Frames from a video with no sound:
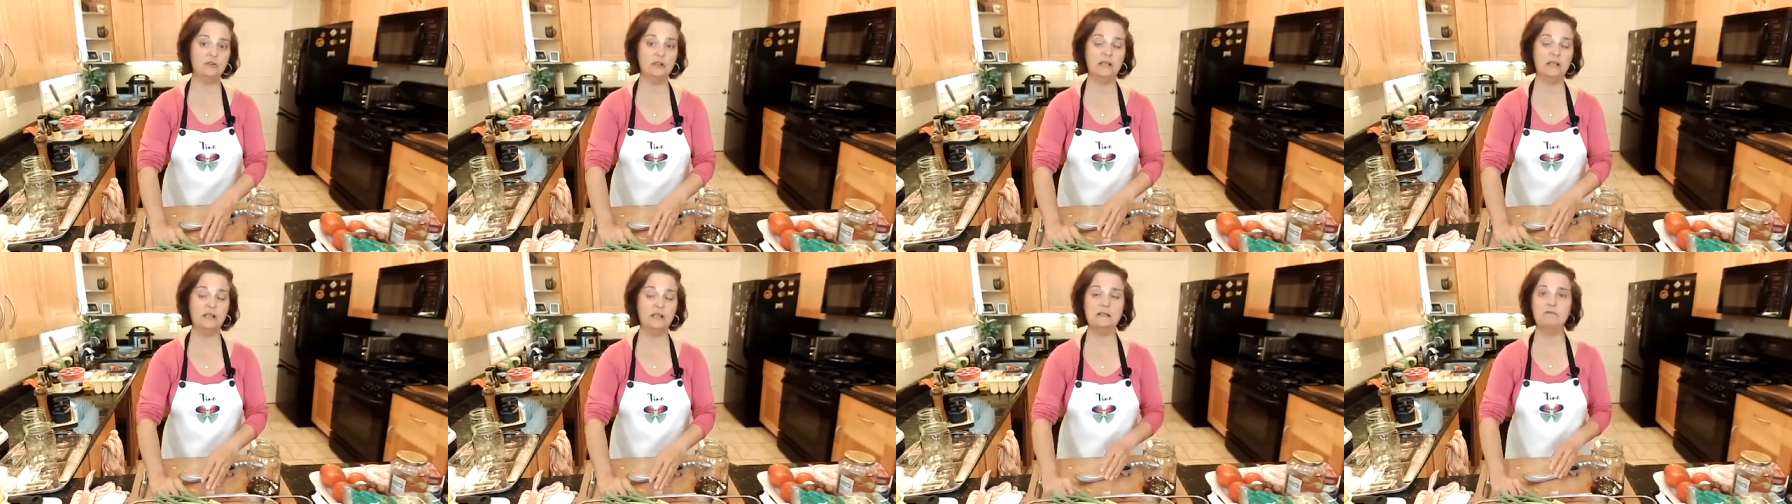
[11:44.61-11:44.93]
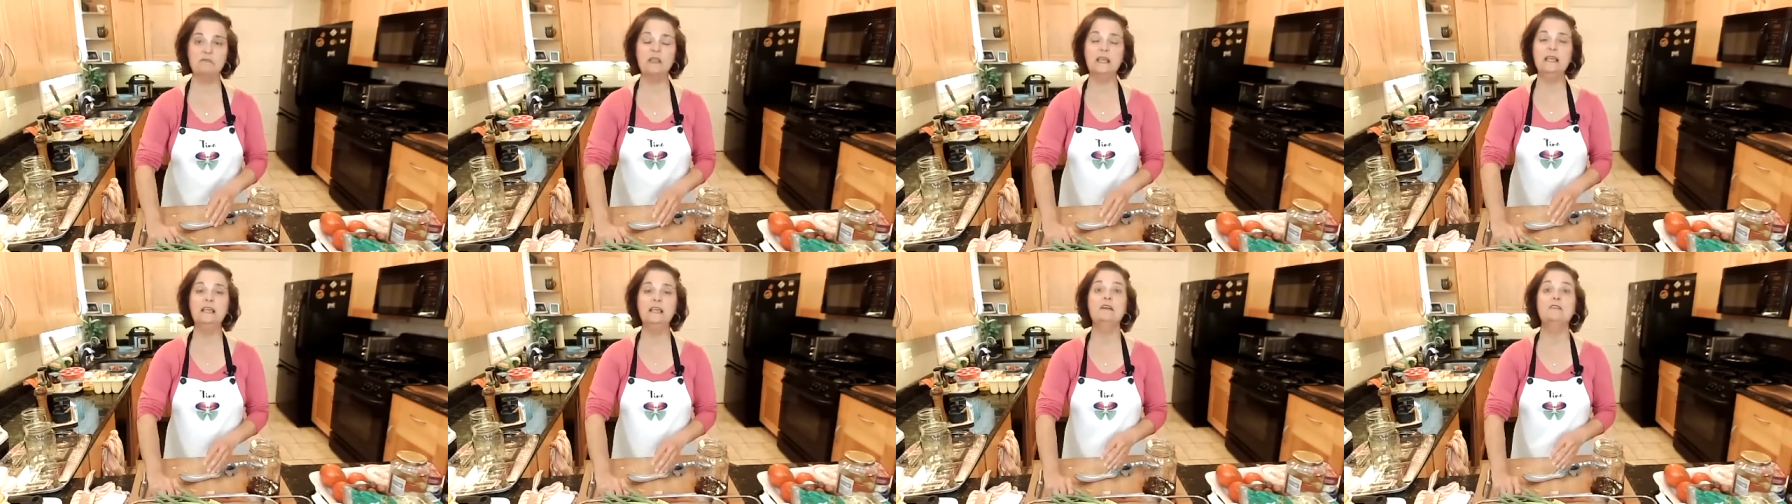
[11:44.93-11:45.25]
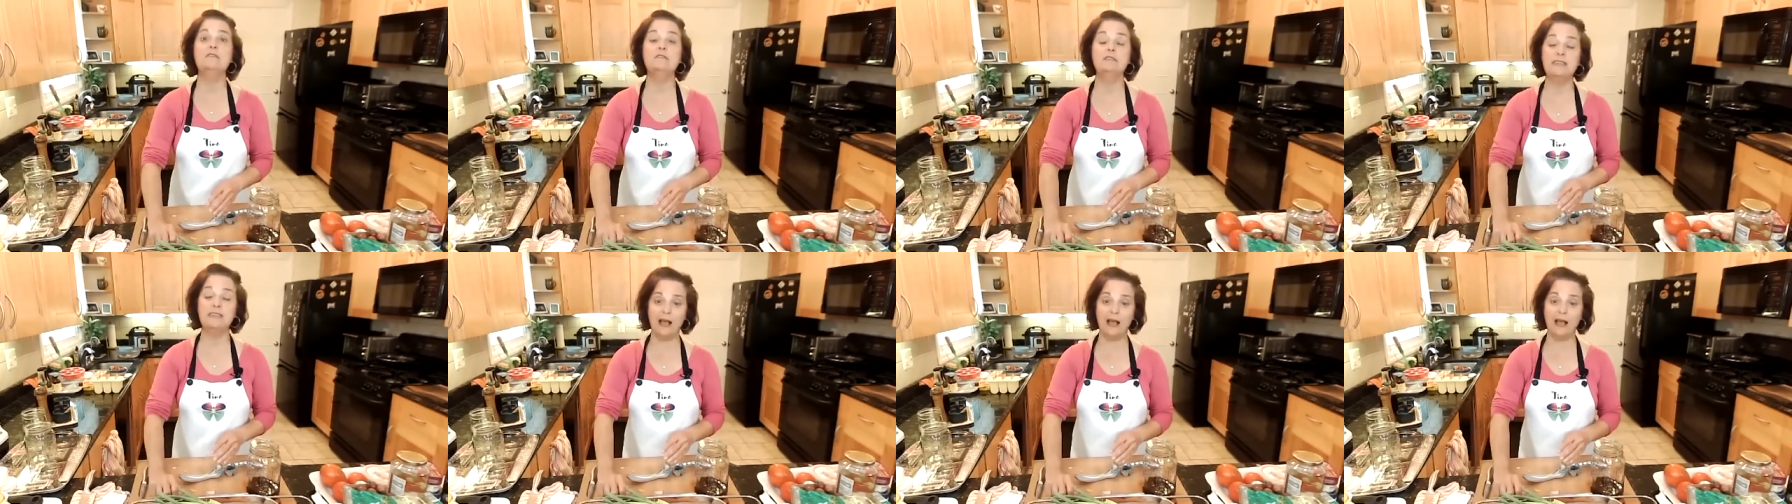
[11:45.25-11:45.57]
it,
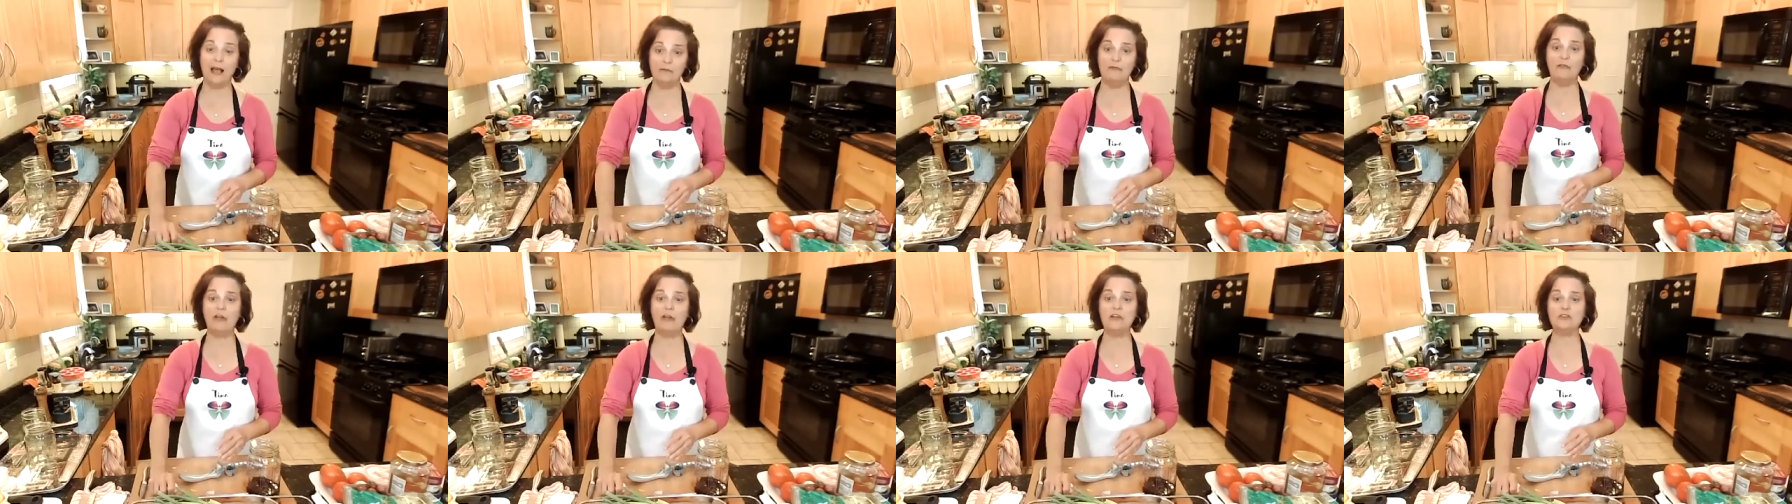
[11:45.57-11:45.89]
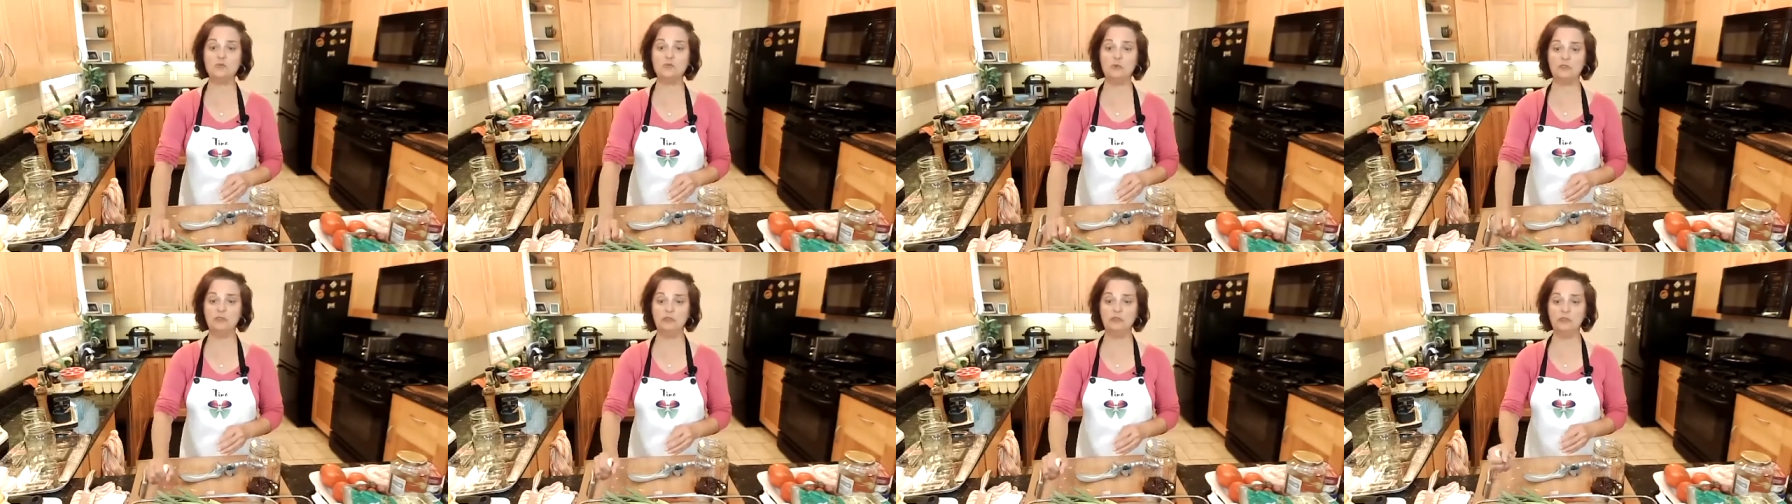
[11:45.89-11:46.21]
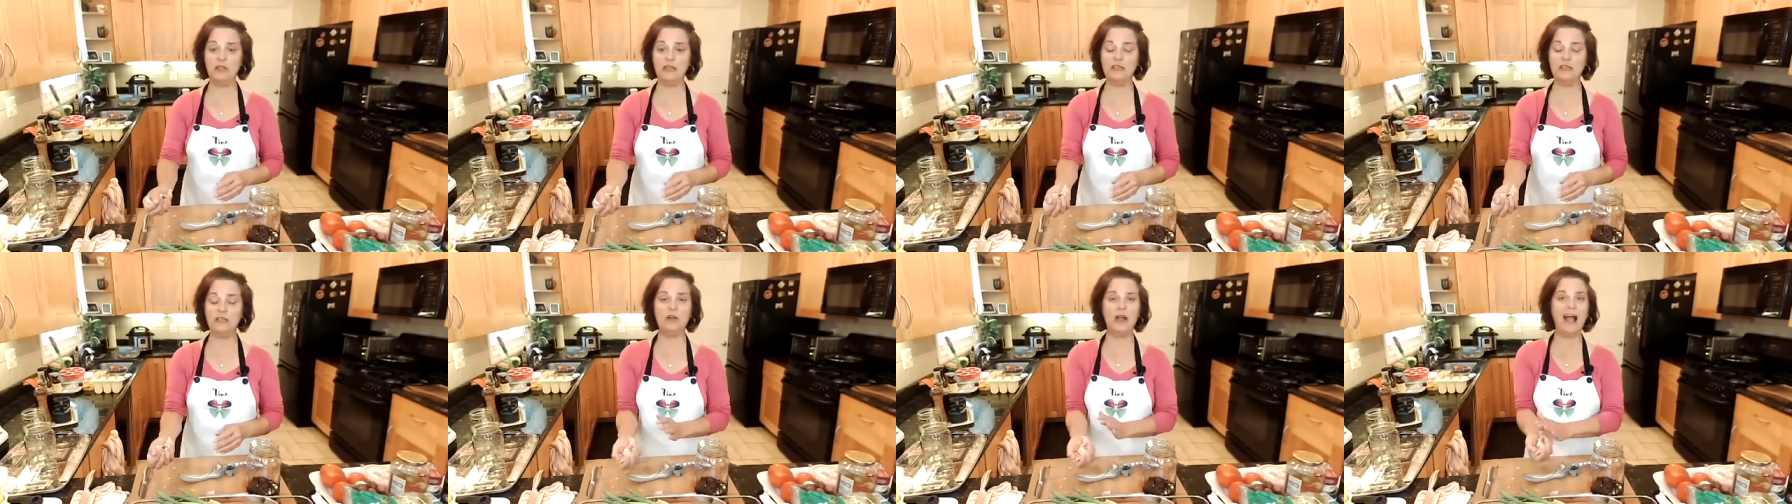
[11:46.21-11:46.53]
yeah, fresh with
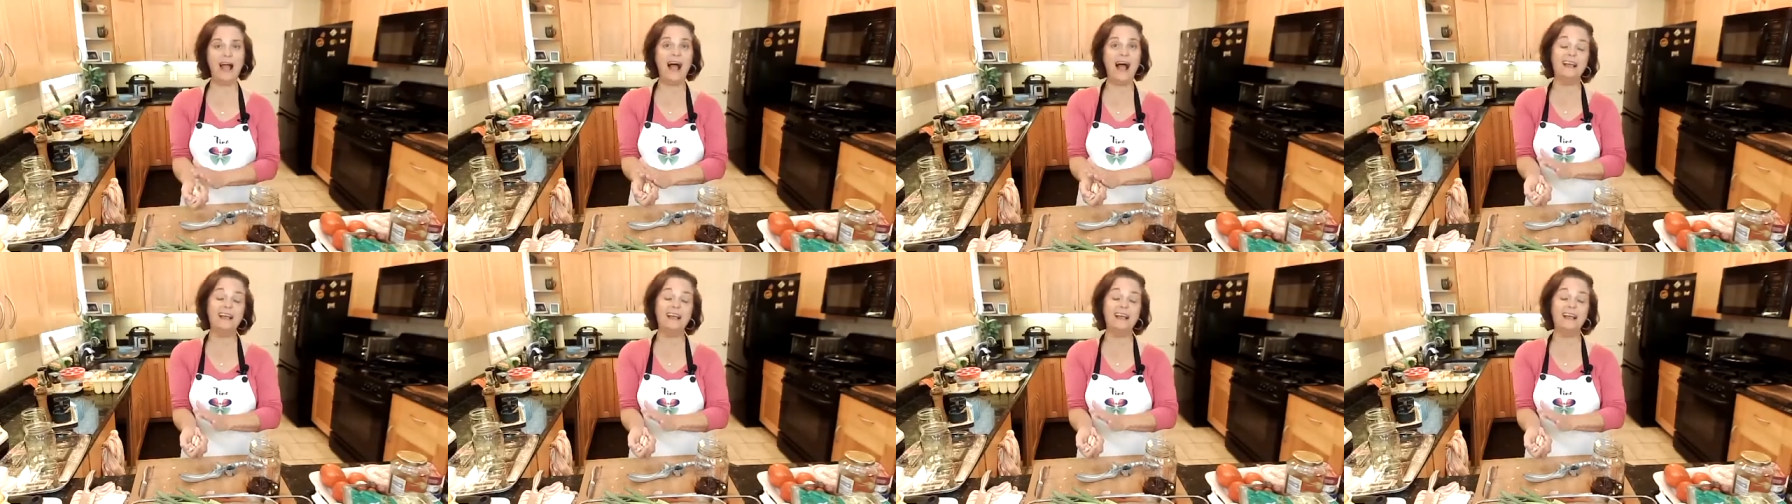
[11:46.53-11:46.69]
flavor.